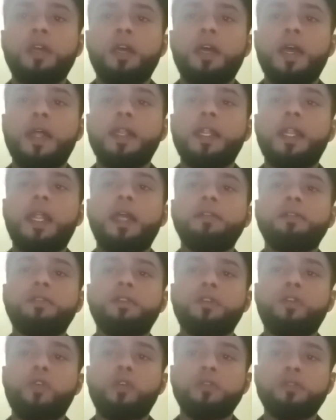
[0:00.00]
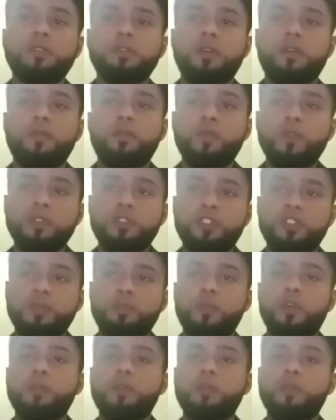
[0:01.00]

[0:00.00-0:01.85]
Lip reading: analyze the causes of wood chipboard